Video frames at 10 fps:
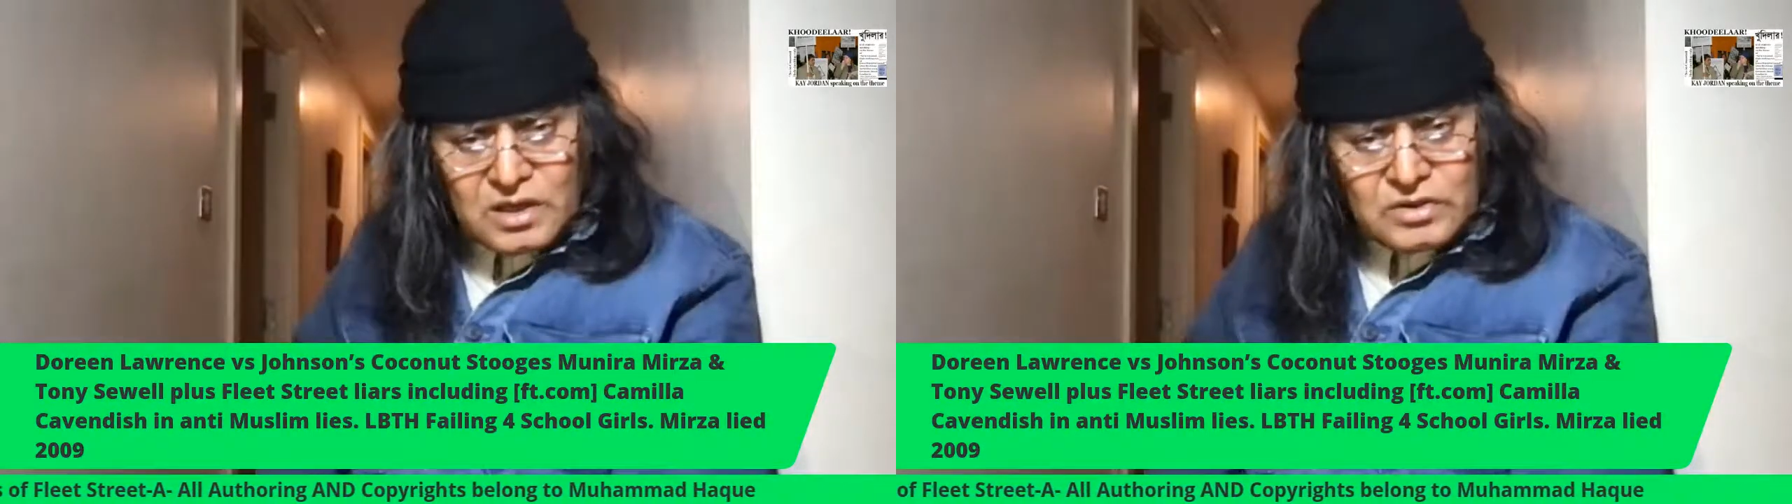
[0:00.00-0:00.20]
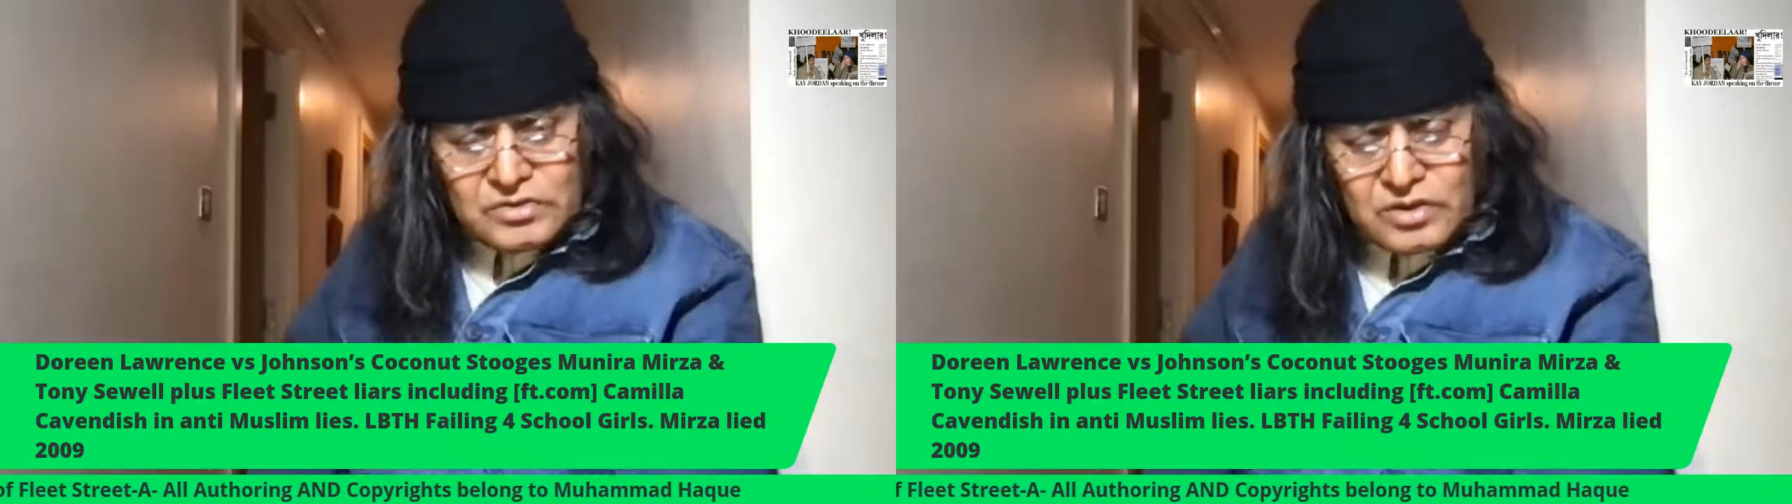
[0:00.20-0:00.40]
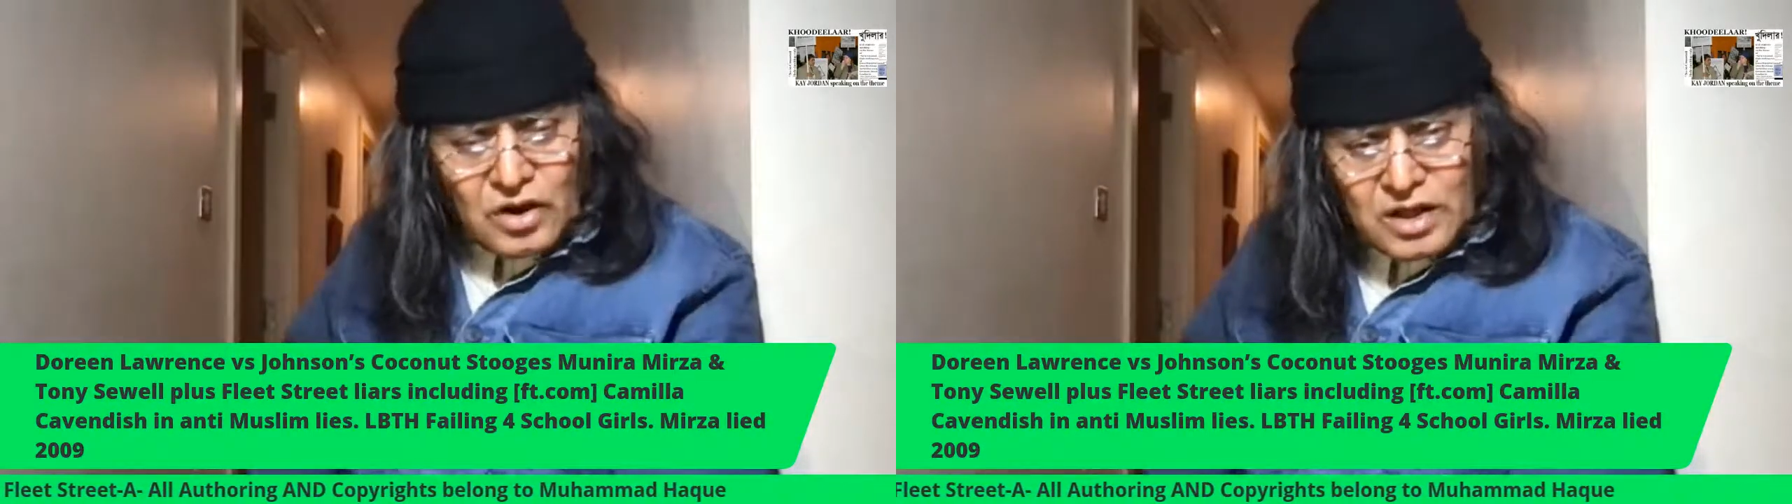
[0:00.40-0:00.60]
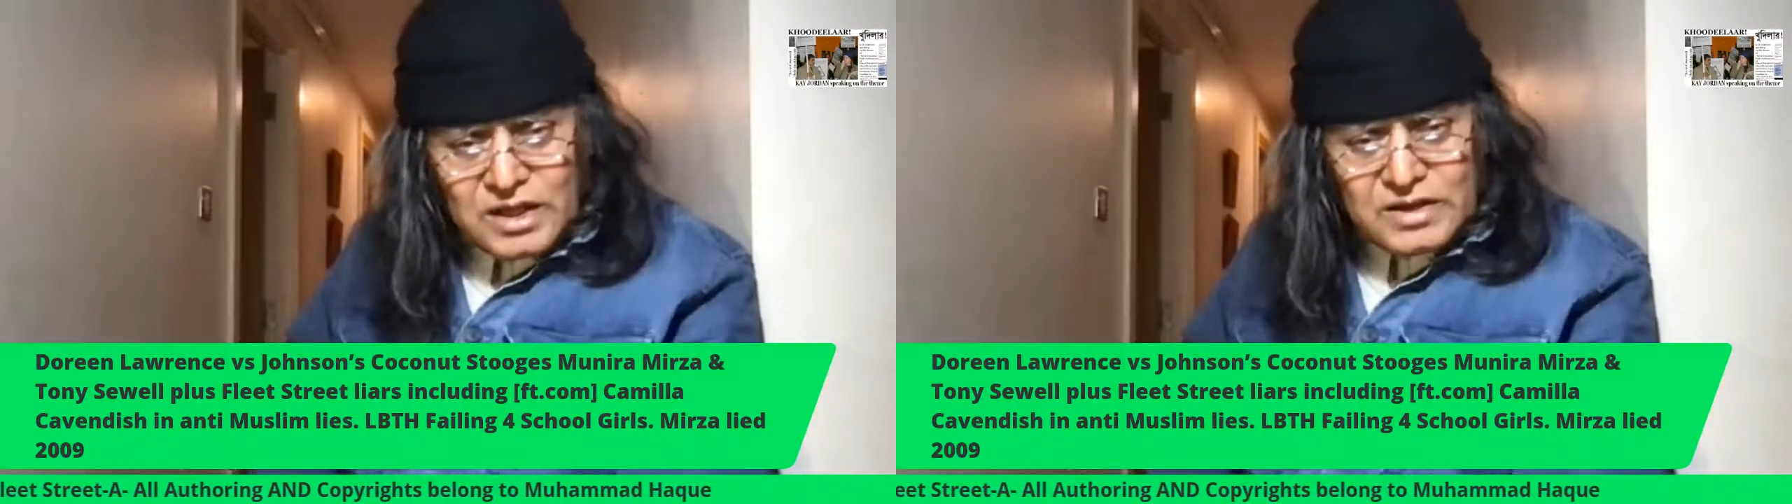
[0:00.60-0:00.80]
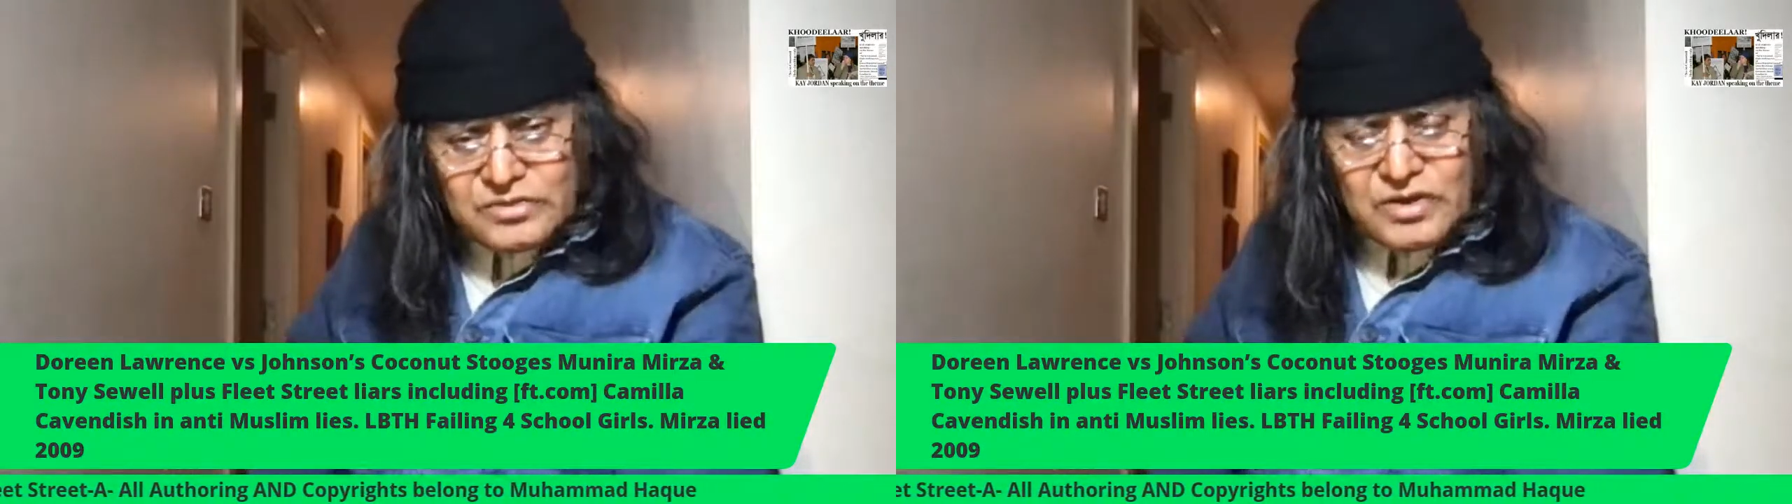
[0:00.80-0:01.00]
So the
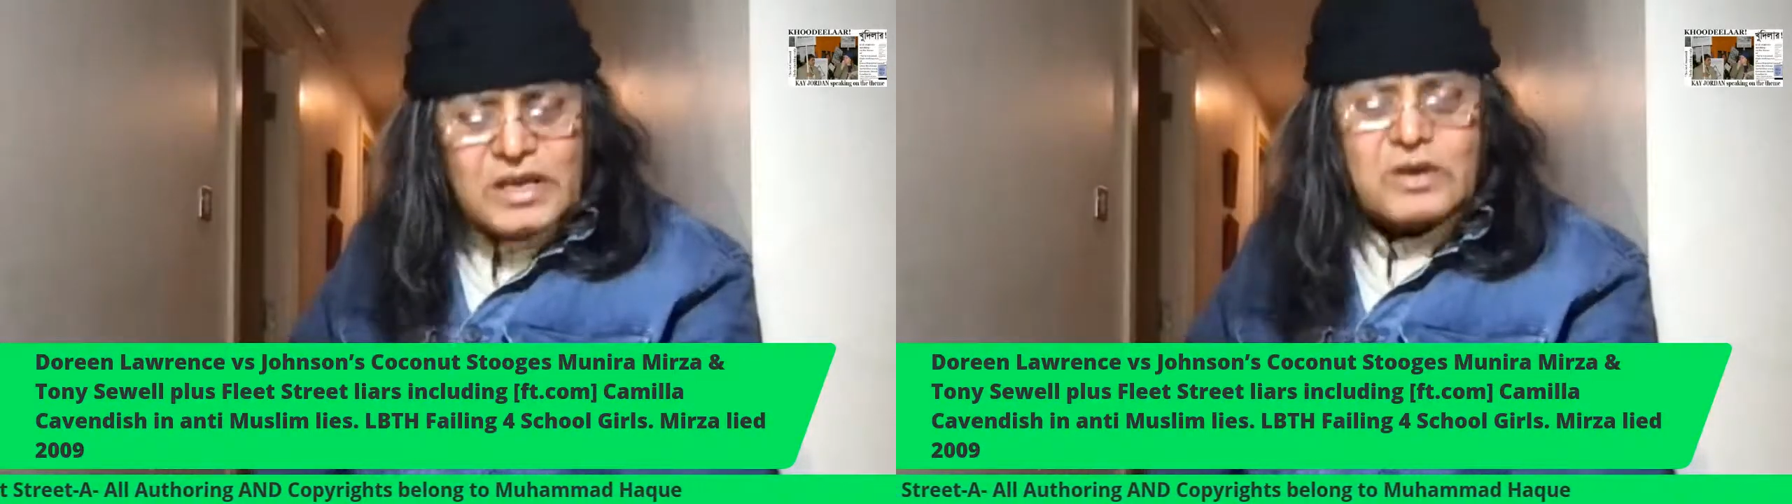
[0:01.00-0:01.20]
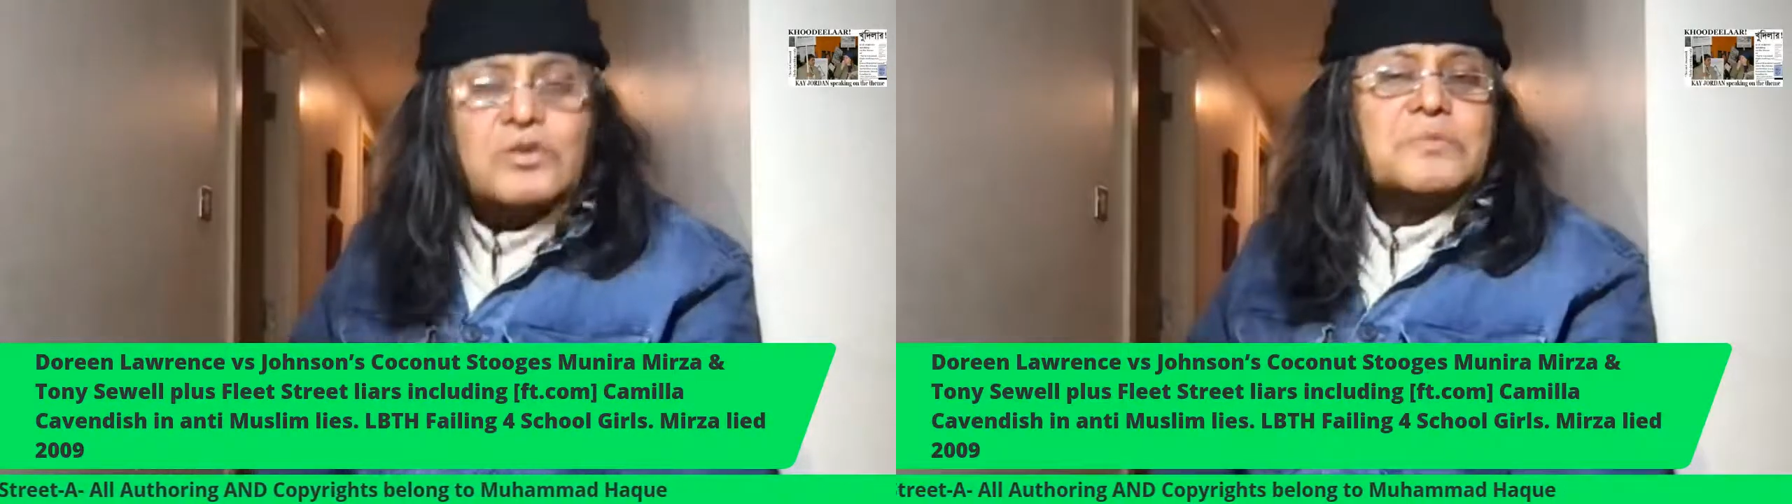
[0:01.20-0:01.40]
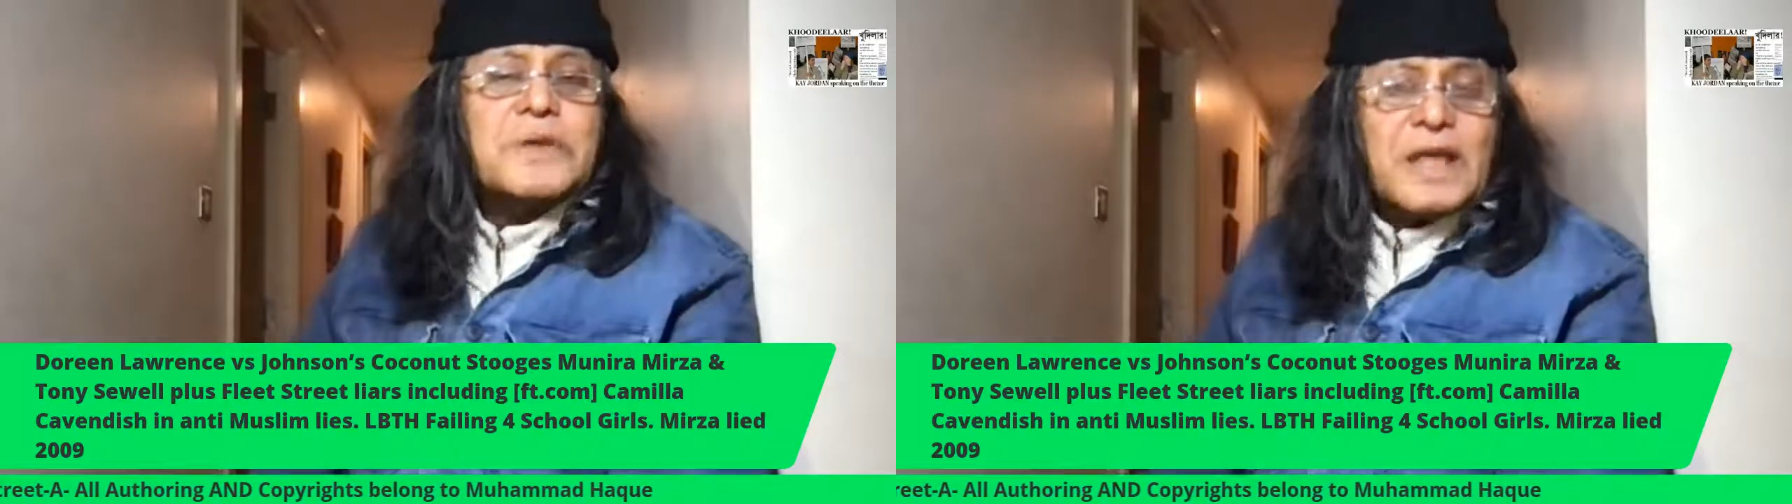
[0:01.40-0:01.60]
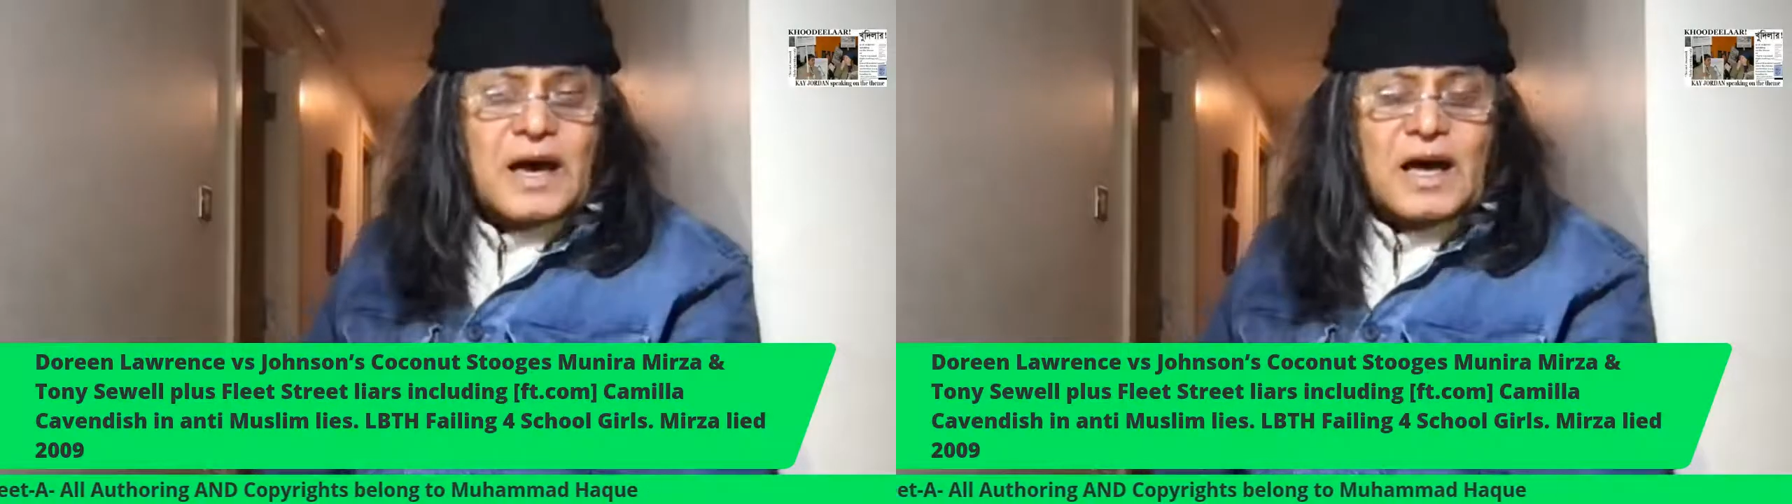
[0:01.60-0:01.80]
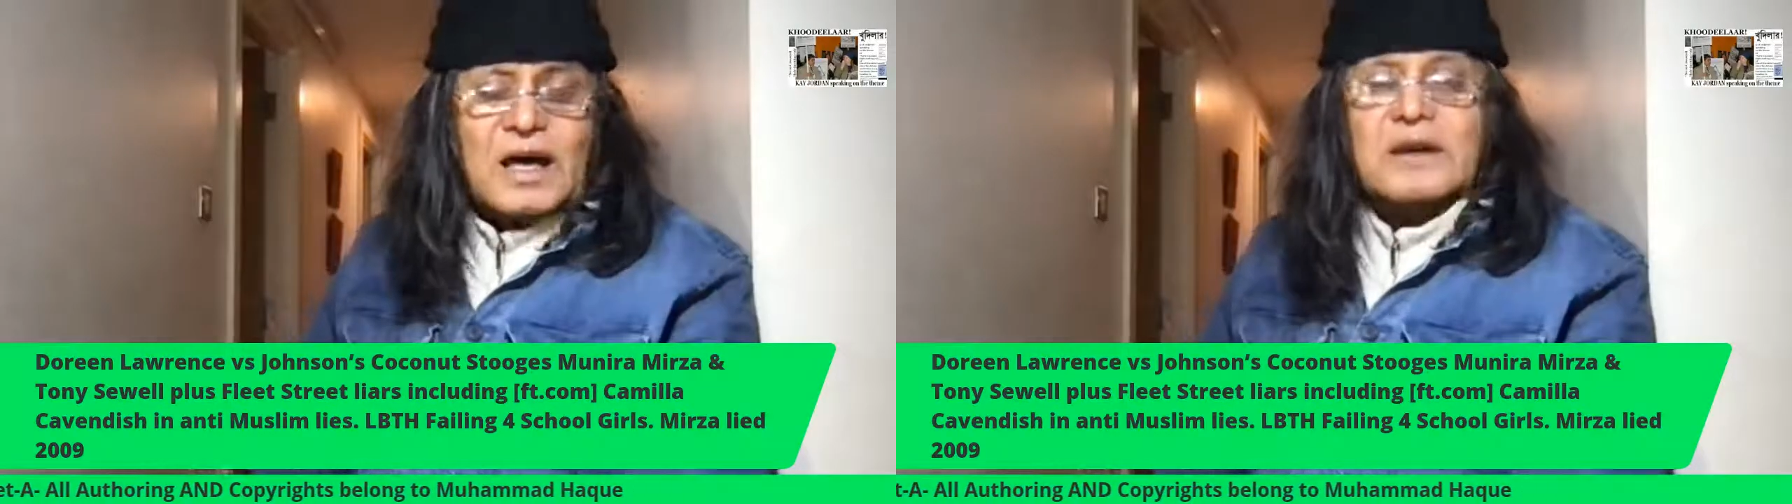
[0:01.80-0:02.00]
only reason he could be
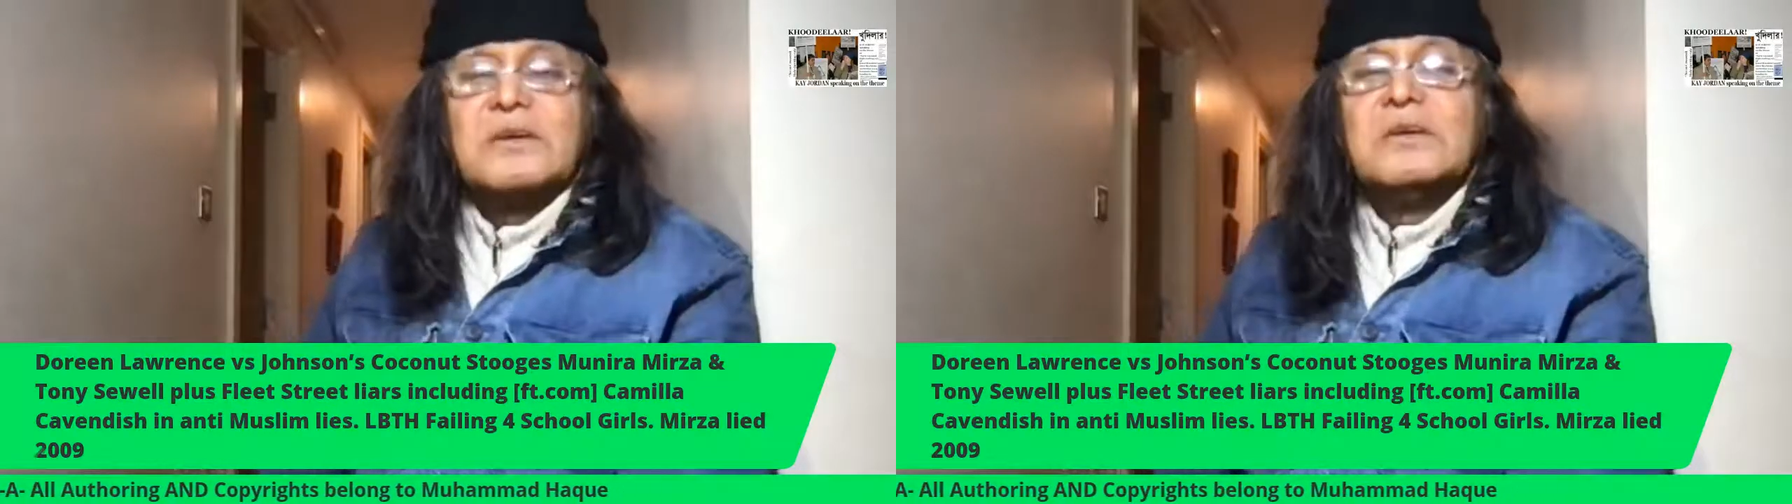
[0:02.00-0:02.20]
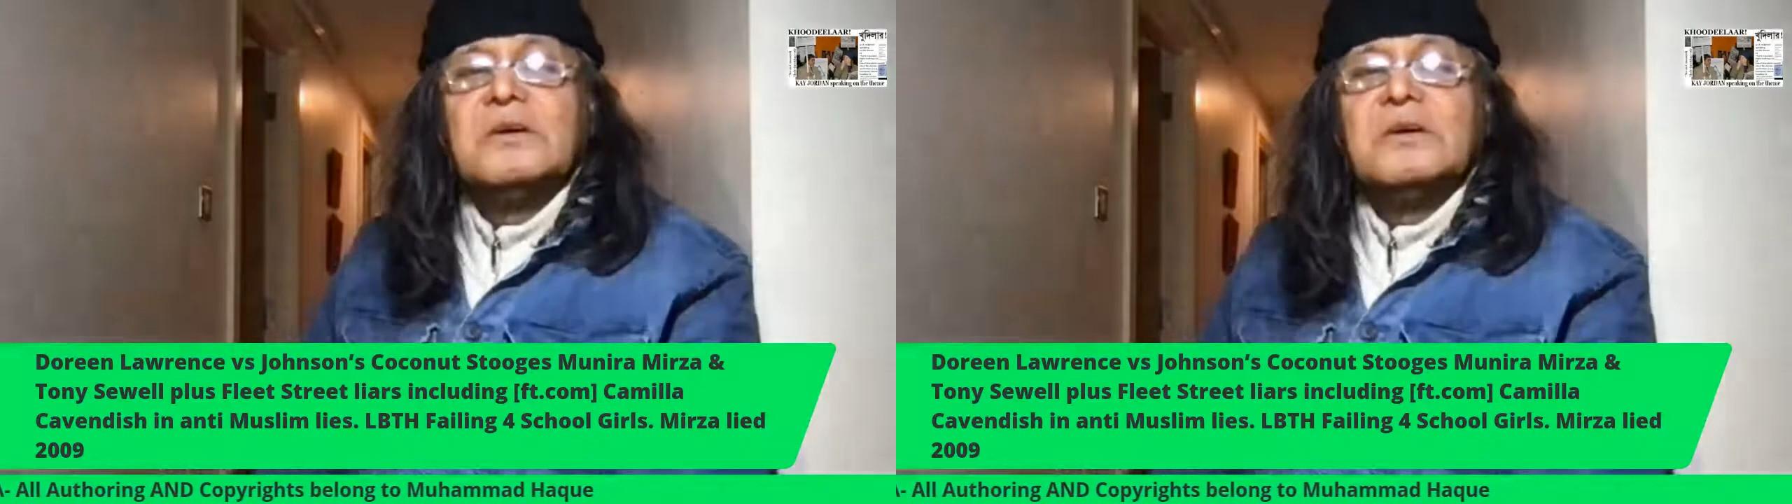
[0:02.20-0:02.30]
there